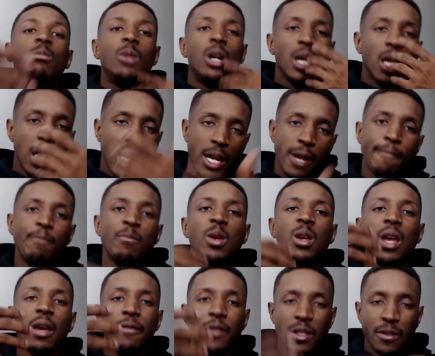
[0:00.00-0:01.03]
again,
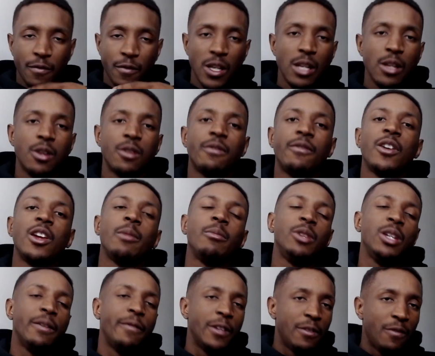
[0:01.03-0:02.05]
if it's feeding your
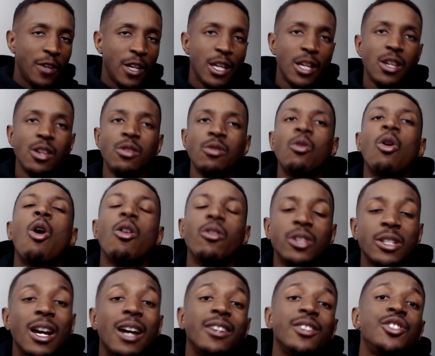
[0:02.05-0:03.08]
family, if it's feeding you, all
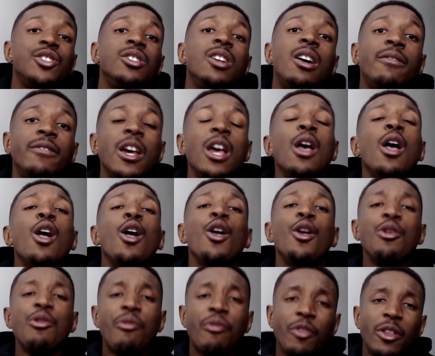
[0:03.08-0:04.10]
this kind of stuff,
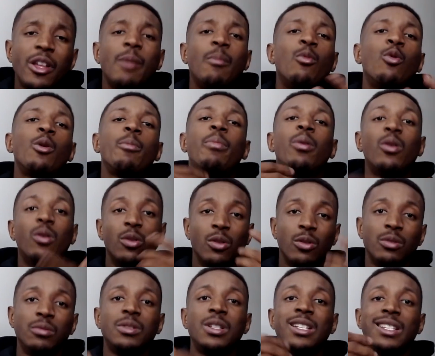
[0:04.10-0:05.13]
you feel that more
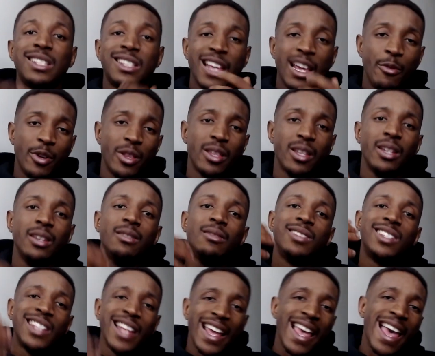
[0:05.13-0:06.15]
pull to stay with it,
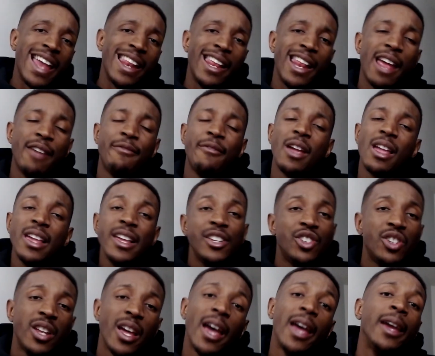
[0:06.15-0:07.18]
stay at it
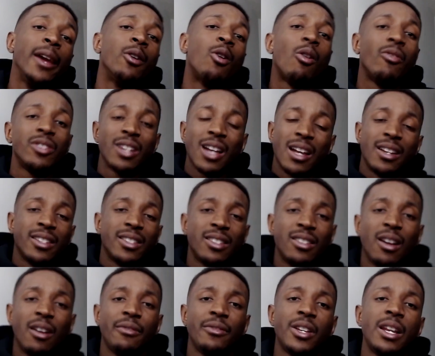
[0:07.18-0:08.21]
each day and all this kind of
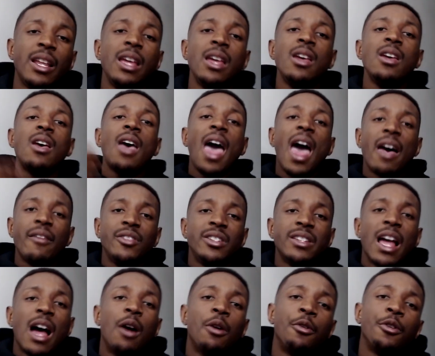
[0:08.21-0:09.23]
stuff. And having
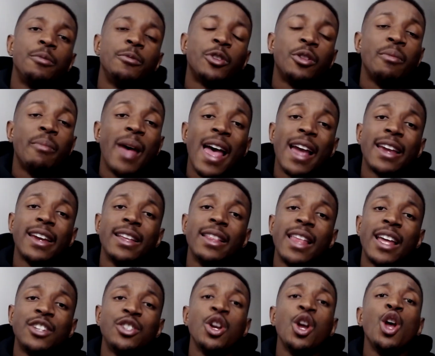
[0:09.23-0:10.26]
these algorithms on the back end
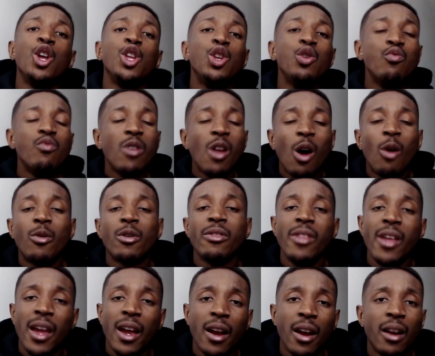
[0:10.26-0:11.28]
that are
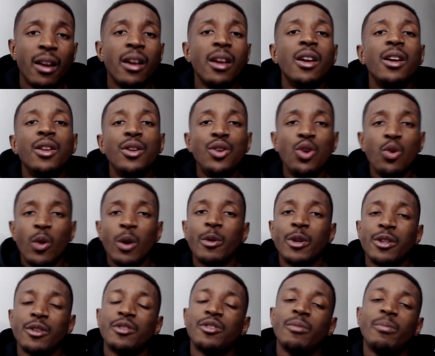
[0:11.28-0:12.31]
there doing
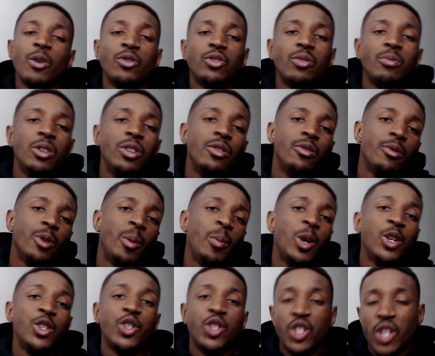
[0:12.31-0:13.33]
what they're supposed to be doing
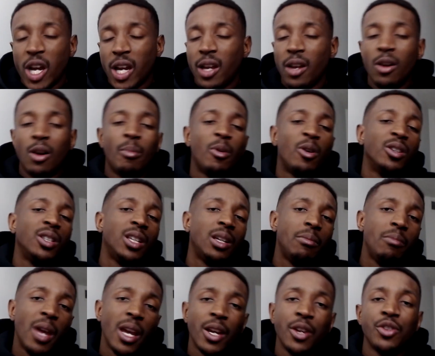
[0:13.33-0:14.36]
because you're checking up on
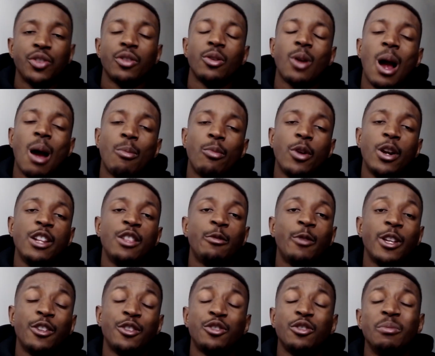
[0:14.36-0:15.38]
them, making sure they're operating the
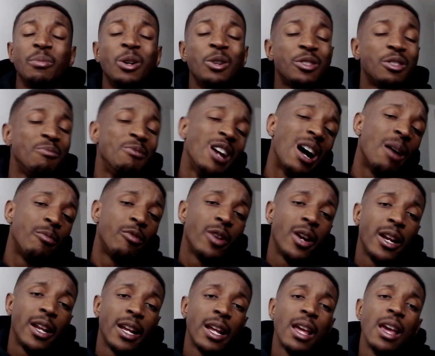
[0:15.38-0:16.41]
way they're supposed to be
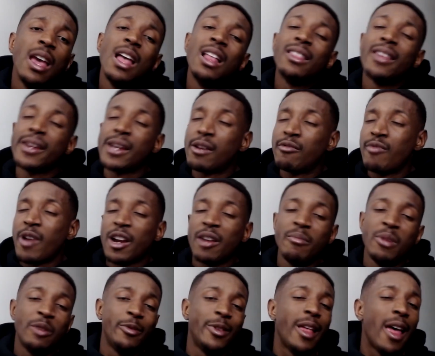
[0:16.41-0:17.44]
operating, like I
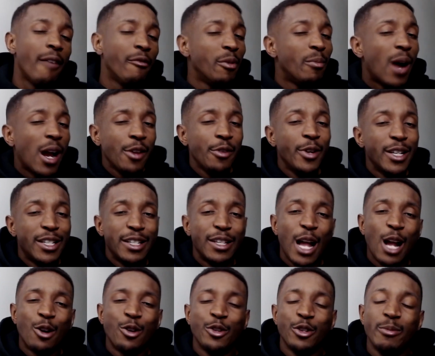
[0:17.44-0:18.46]
recommend with everybody who gets into
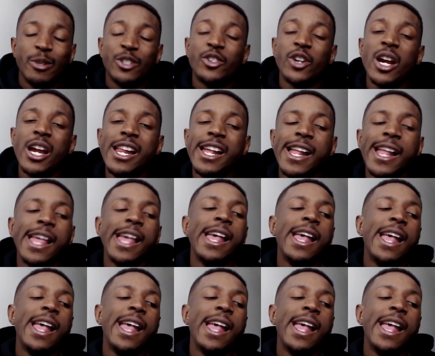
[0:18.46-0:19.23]
algorithmic trading,